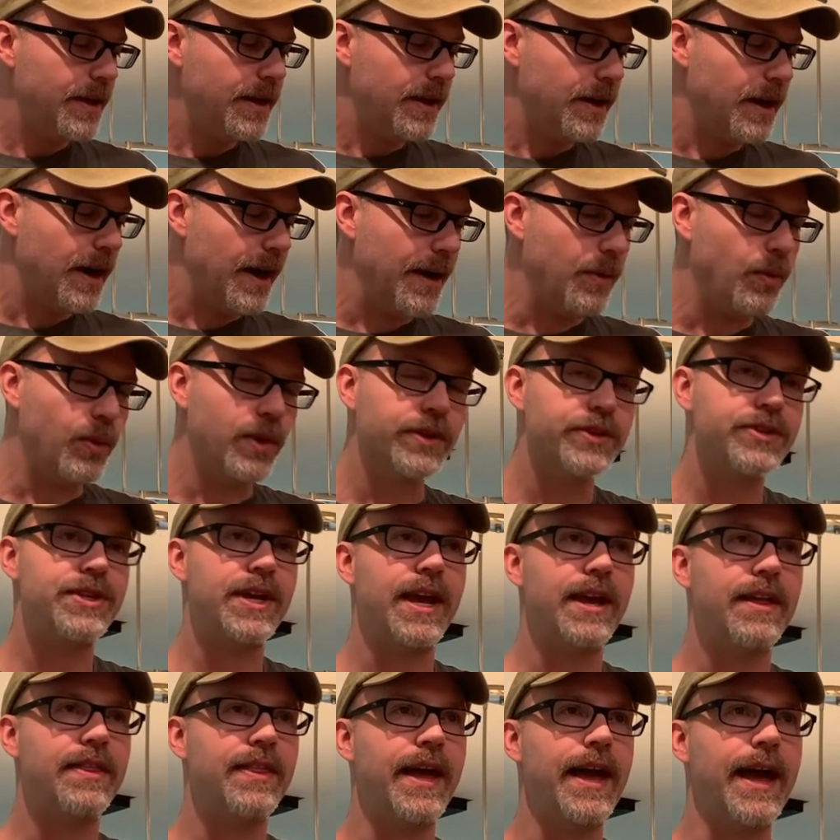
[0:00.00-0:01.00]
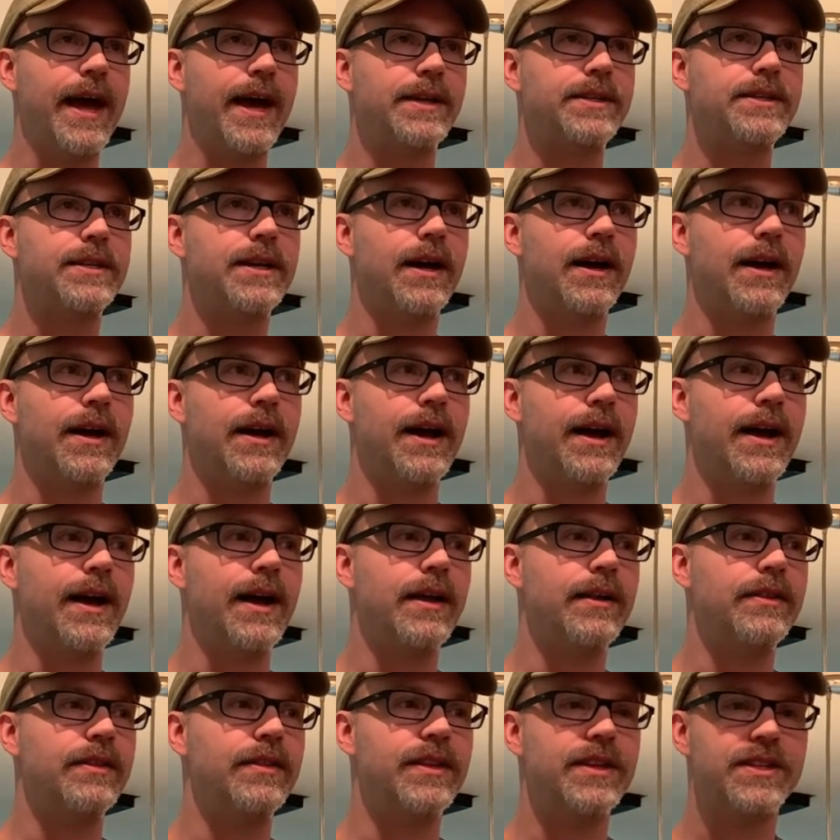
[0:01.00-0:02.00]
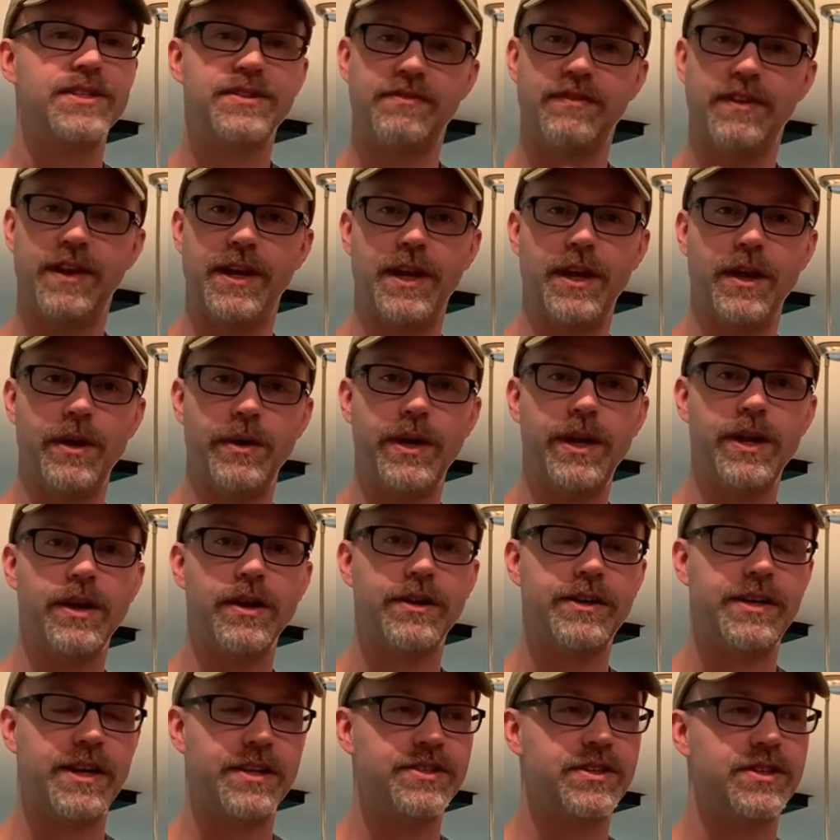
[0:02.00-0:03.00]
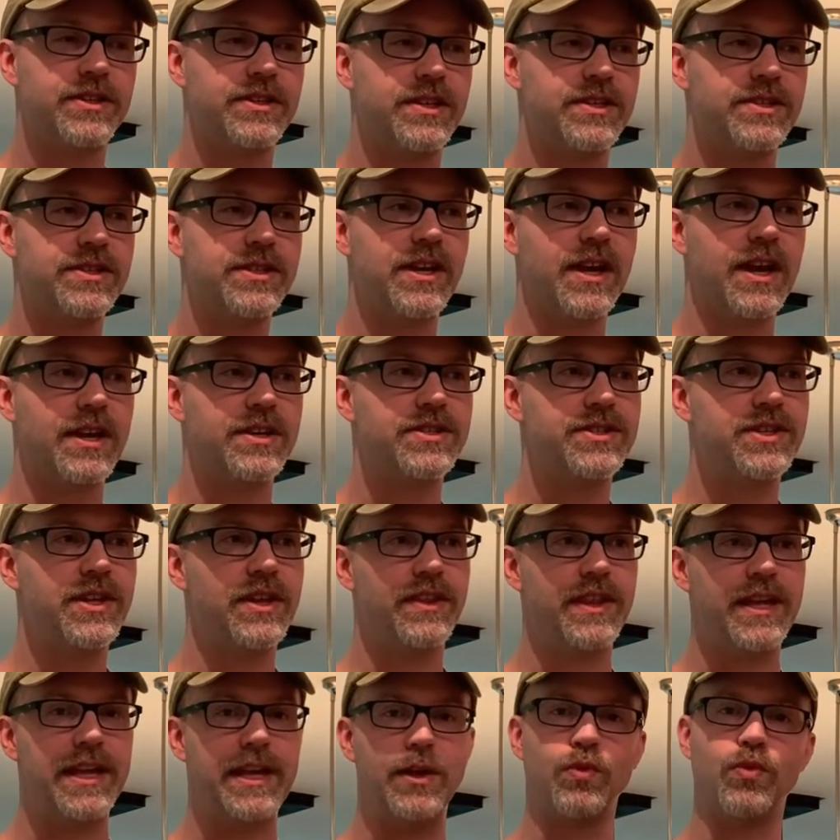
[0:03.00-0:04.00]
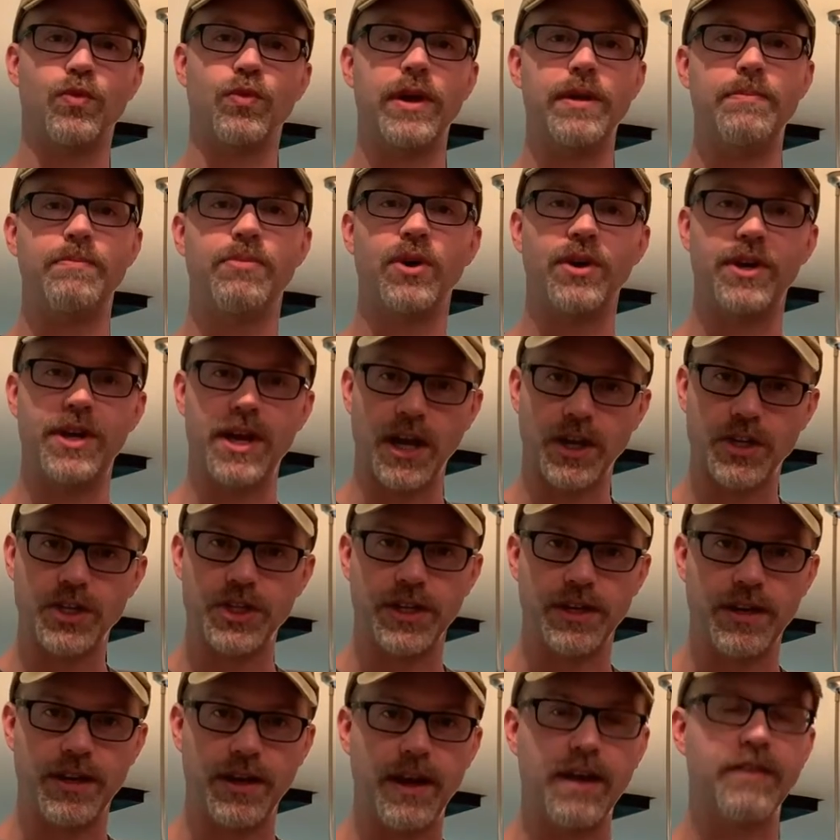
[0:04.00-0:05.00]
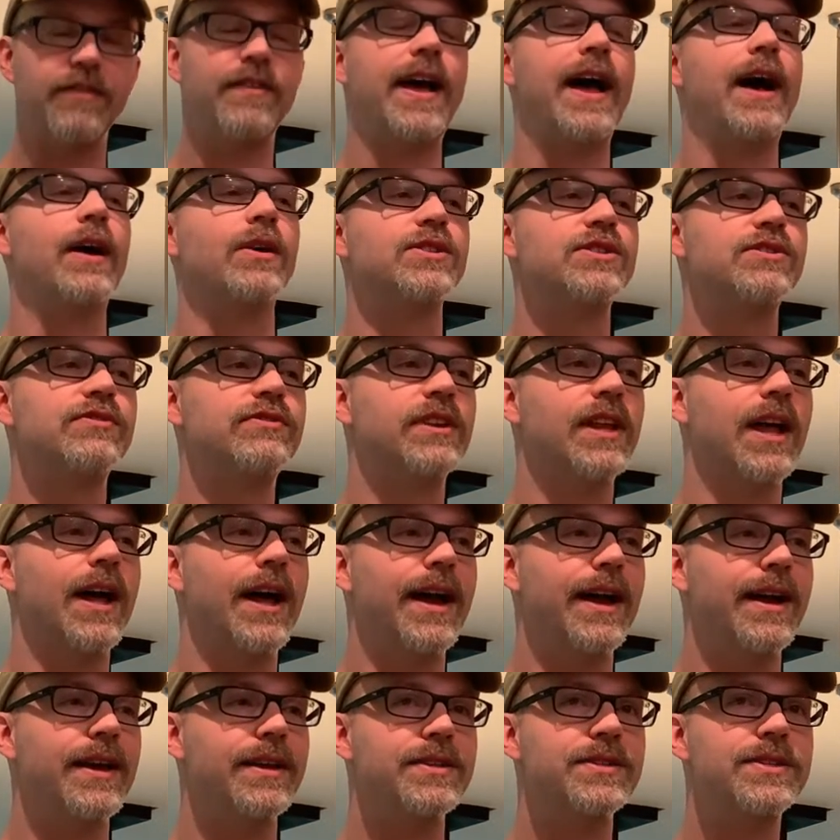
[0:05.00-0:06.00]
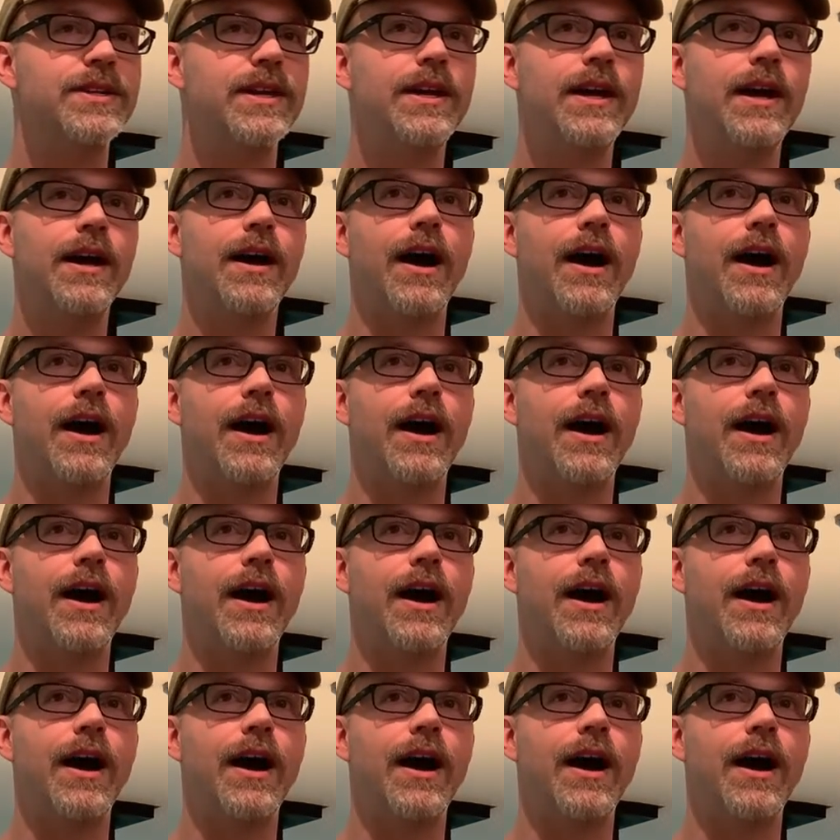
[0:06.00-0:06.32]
I will say that this video here doesn't discuss the reproduction of houseflies.